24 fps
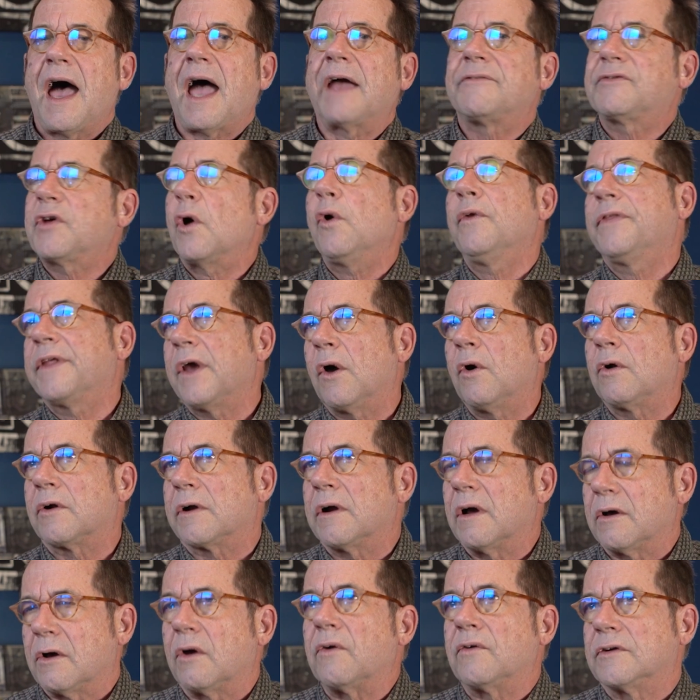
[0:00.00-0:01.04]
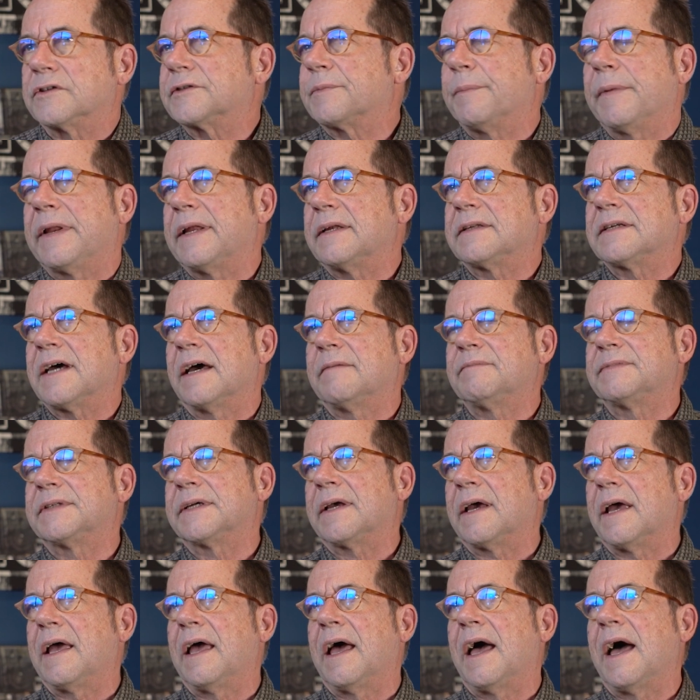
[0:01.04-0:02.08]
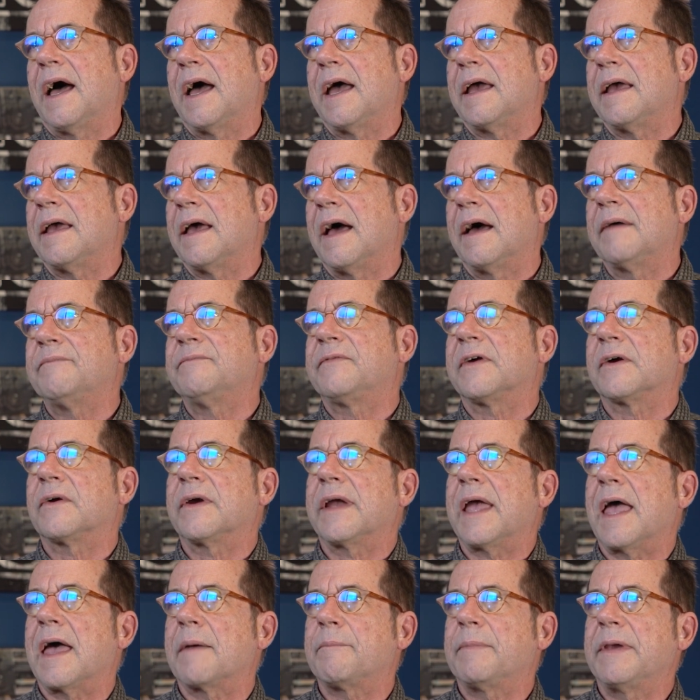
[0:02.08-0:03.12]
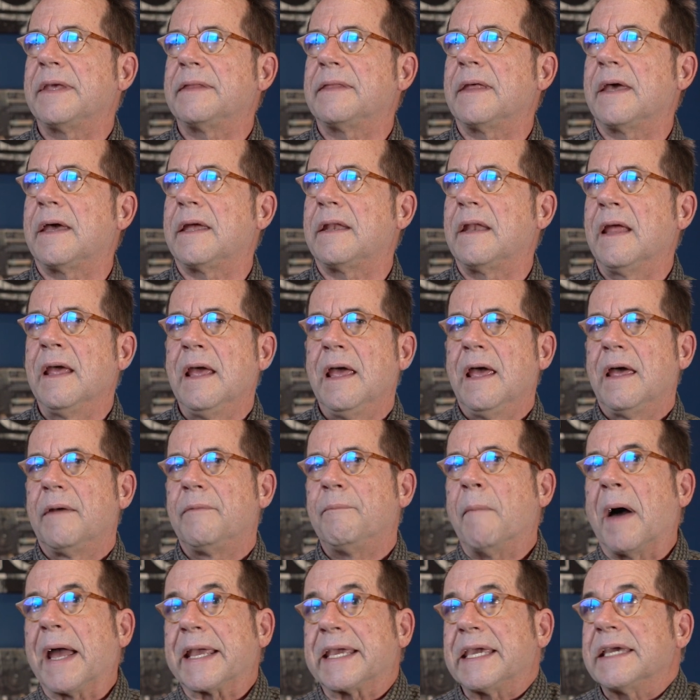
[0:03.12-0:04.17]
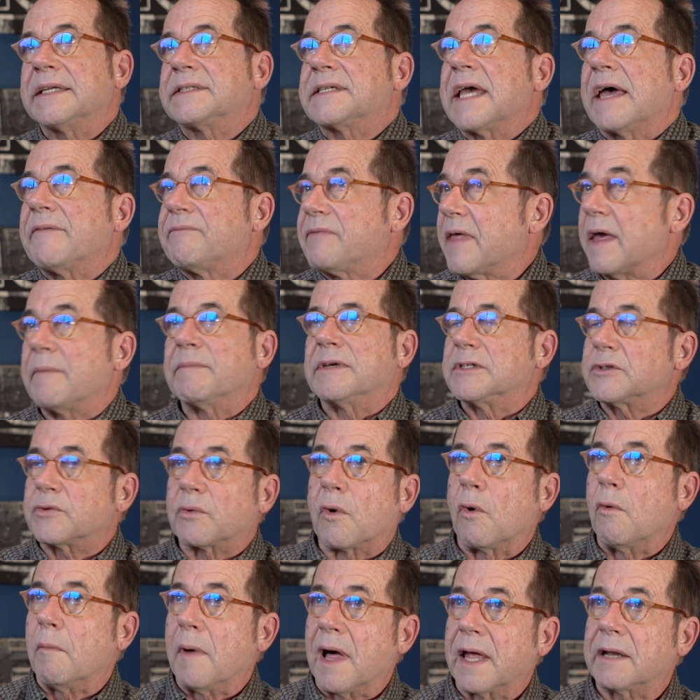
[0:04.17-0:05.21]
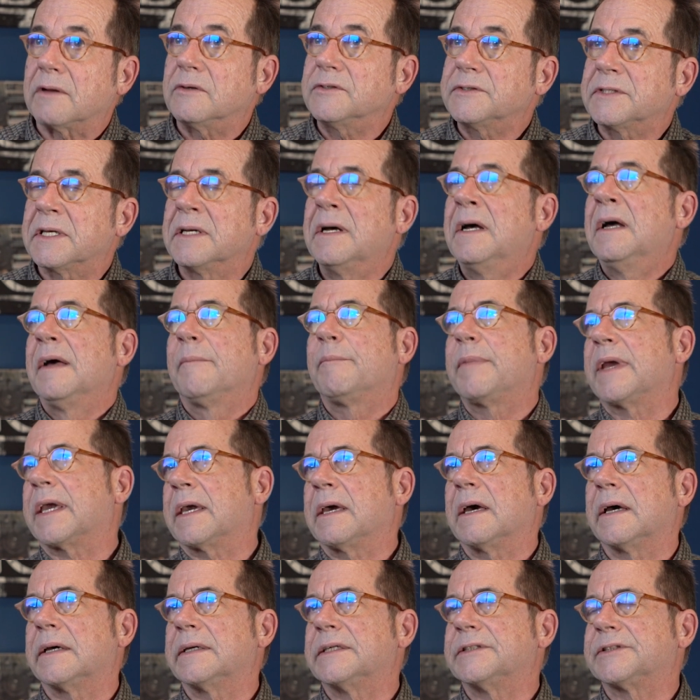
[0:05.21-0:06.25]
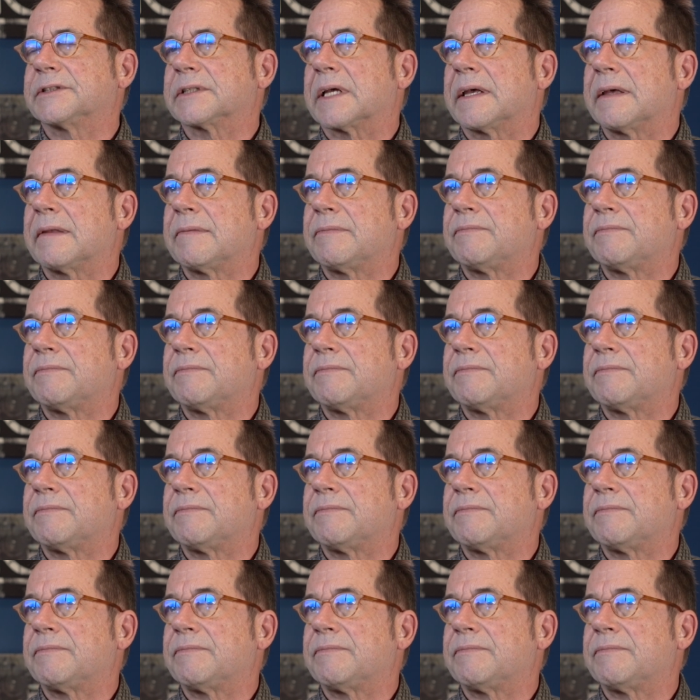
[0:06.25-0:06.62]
I told the older owners many times that I'm very happy that my kids have them as role models because